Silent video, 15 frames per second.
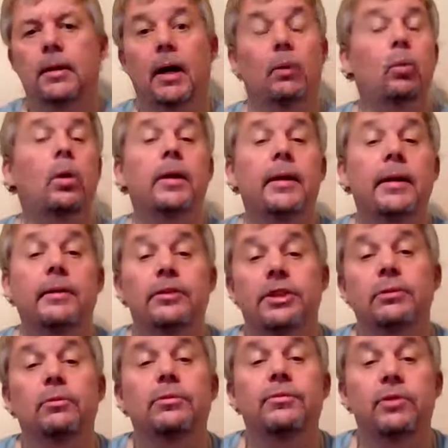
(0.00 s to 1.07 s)
I walk in there and
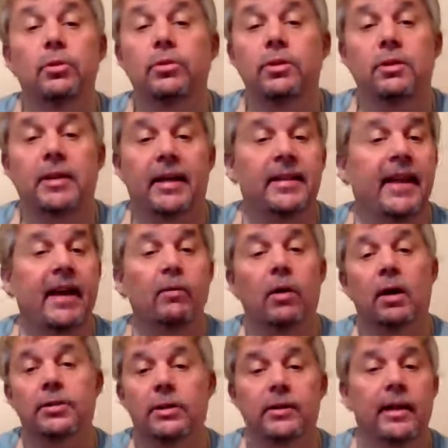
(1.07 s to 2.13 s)
she refuses. And
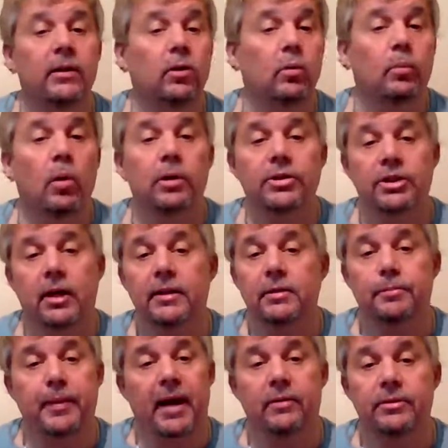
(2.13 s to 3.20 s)
Nairaj and Lenny Kumar Shah,
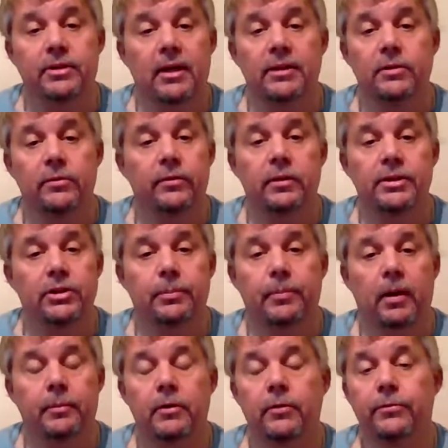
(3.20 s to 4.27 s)
these parasites who unleashed
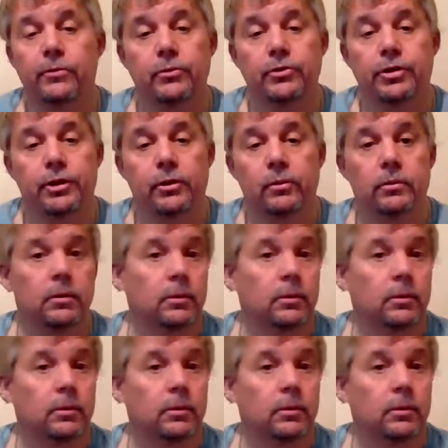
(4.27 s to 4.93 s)
upon me, refuse to.